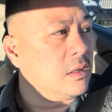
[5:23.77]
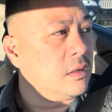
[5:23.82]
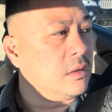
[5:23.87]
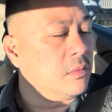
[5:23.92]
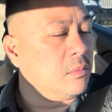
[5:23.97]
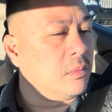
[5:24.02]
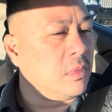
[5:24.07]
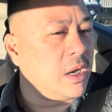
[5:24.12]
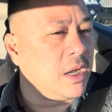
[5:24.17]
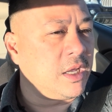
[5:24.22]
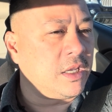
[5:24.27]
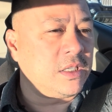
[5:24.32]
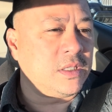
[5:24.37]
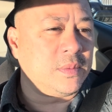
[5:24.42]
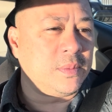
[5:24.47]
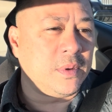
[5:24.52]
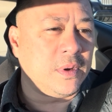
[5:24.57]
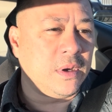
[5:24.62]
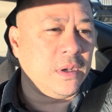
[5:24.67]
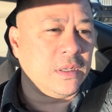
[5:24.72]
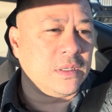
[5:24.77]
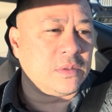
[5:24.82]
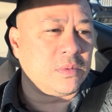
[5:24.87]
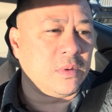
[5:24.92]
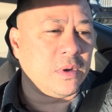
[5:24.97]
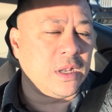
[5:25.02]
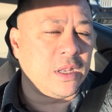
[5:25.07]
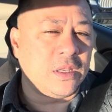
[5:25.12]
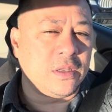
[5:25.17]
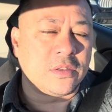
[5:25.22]
My experience
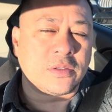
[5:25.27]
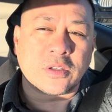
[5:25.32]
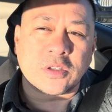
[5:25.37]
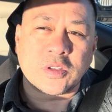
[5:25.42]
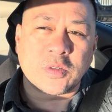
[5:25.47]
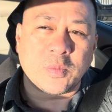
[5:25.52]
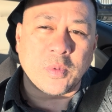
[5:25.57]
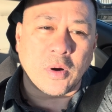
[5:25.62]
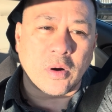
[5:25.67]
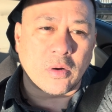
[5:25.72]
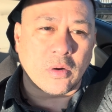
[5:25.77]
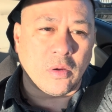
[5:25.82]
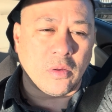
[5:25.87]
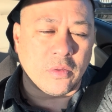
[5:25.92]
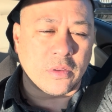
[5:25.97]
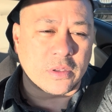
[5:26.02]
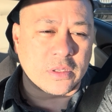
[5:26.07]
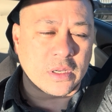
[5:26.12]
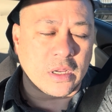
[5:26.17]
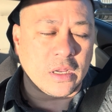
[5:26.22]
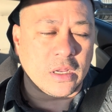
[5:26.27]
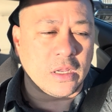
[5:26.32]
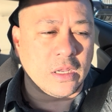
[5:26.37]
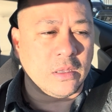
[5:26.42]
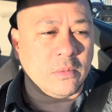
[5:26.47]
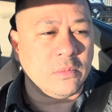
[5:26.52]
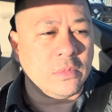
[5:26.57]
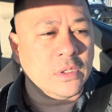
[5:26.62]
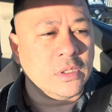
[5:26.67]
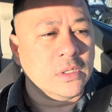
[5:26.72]
when I used to spar all the
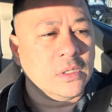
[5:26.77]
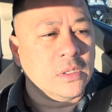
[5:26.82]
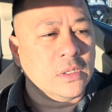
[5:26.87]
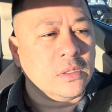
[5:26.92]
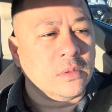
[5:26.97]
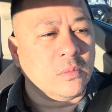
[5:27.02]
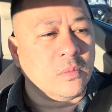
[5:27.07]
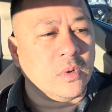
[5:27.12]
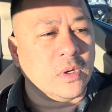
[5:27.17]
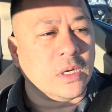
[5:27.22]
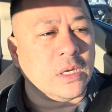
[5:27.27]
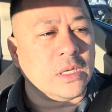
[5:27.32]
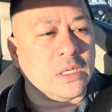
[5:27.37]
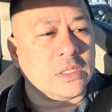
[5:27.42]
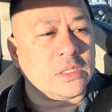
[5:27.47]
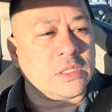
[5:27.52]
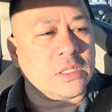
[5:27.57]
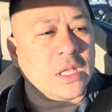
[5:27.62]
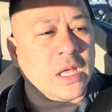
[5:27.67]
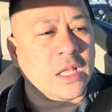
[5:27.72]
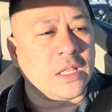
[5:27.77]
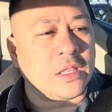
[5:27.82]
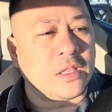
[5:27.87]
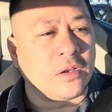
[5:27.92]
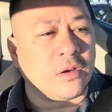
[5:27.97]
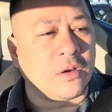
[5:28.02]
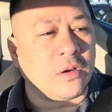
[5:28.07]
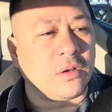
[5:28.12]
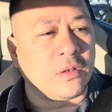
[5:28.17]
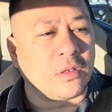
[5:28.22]
time was that
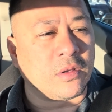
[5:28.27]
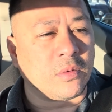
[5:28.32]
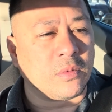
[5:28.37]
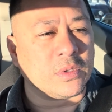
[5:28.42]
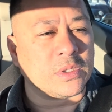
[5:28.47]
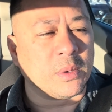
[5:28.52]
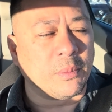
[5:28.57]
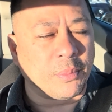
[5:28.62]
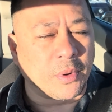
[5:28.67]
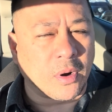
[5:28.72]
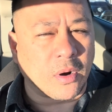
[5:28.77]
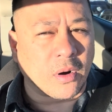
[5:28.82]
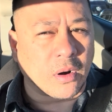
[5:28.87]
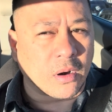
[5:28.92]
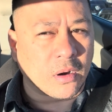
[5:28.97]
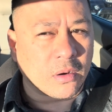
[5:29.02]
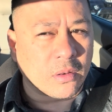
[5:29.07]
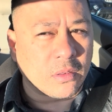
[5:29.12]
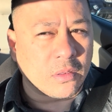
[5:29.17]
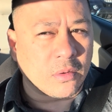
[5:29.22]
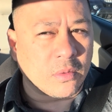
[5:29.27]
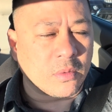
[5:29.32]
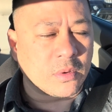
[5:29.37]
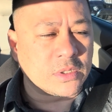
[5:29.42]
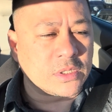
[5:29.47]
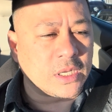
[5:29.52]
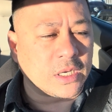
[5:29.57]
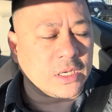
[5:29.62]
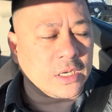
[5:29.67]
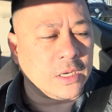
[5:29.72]
there was a bar, there was
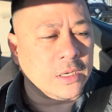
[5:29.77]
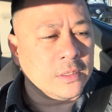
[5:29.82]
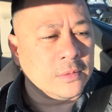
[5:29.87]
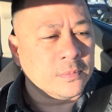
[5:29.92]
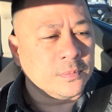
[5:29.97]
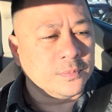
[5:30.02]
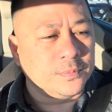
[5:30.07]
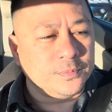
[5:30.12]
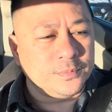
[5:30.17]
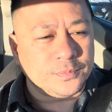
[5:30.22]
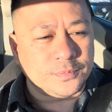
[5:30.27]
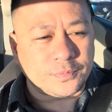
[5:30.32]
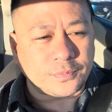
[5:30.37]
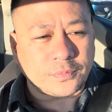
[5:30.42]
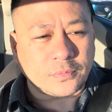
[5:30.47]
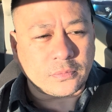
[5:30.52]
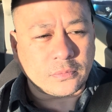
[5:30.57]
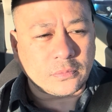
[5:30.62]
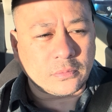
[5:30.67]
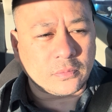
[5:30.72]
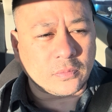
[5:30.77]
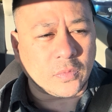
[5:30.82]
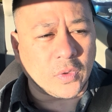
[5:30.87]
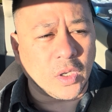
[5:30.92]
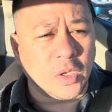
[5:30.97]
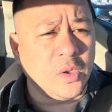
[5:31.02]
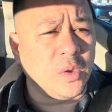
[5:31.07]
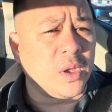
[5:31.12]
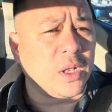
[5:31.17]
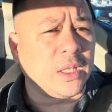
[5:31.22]
like
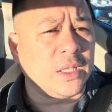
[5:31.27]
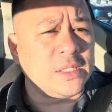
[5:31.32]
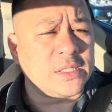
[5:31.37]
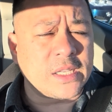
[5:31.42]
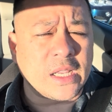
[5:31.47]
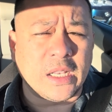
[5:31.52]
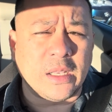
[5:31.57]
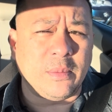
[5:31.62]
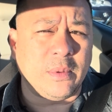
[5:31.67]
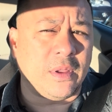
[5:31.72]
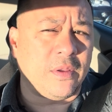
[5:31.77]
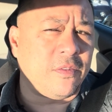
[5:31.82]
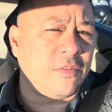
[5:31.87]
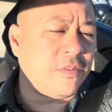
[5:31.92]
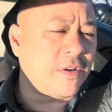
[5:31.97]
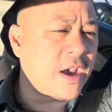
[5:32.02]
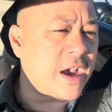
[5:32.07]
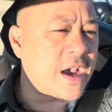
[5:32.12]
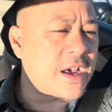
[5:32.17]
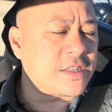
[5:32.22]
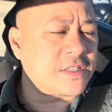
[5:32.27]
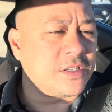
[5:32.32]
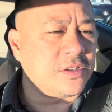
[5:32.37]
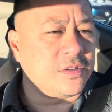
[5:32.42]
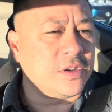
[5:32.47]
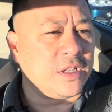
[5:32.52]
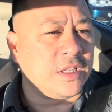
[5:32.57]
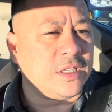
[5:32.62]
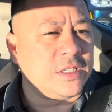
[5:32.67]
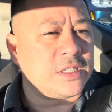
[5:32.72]
you at least had to be fast, and you
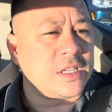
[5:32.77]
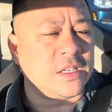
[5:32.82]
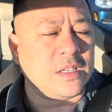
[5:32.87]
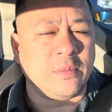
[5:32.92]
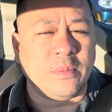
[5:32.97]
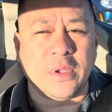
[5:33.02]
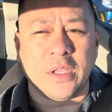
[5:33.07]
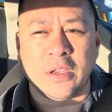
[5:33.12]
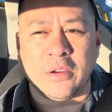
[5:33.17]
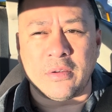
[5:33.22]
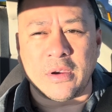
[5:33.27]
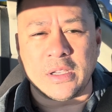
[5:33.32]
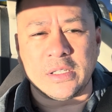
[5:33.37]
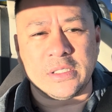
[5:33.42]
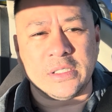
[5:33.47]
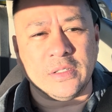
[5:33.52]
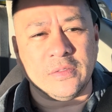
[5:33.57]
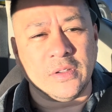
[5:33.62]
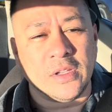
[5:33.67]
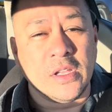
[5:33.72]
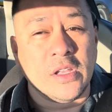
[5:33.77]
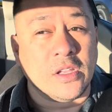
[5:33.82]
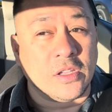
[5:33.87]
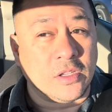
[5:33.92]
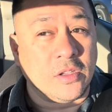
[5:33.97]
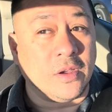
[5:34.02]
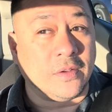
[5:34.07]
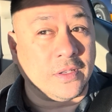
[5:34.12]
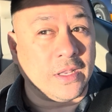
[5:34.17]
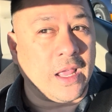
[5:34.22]
at least had to be aggressive.
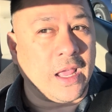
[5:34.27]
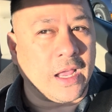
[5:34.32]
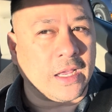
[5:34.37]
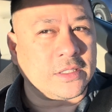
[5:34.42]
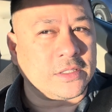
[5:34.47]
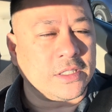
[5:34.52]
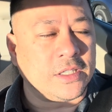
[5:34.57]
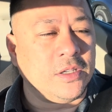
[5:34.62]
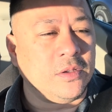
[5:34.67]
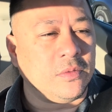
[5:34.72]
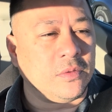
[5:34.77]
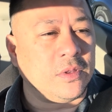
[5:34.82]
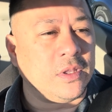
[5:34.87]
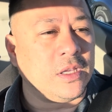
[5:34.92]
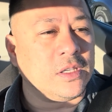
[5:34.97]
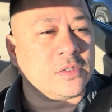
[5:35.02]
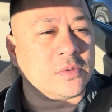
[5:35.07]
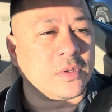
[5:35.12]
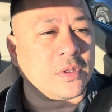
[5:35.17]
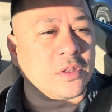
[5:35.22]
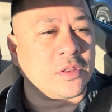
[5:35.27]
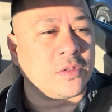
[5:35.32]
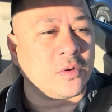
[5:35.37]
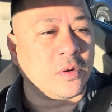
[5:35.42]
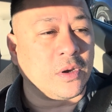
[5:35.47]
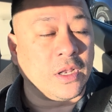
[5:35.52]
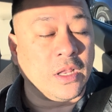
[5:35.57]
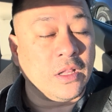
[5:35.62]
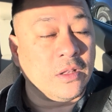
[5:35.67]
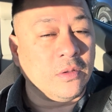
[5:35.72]
You had to execute things with
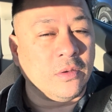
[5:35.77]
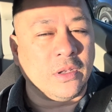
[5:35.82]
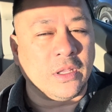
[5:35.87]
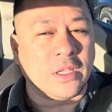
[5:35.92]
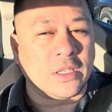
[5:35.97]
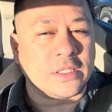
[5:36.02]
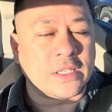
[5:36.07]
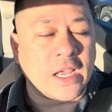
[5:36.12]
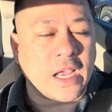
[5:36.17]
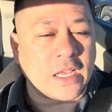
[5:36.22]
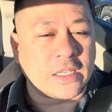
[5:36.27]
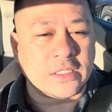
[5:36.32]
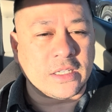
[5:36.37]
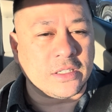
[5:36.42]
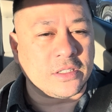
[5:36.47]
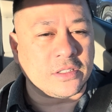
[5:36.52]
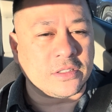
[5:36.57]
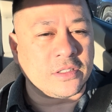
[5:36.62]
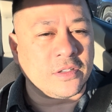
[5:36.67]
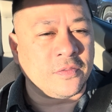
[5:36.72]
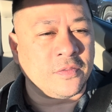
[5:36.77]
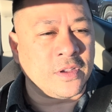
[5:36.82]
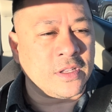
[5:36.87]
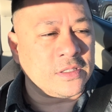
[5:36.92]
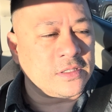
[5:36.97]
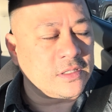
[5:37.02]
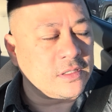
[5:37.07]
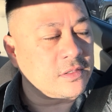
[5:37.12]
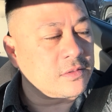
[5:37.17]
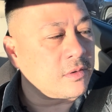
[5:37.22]
authority, including attacks, not just
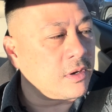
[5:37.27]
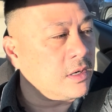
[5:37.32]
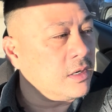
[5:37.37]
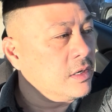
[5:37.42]
defenses, right?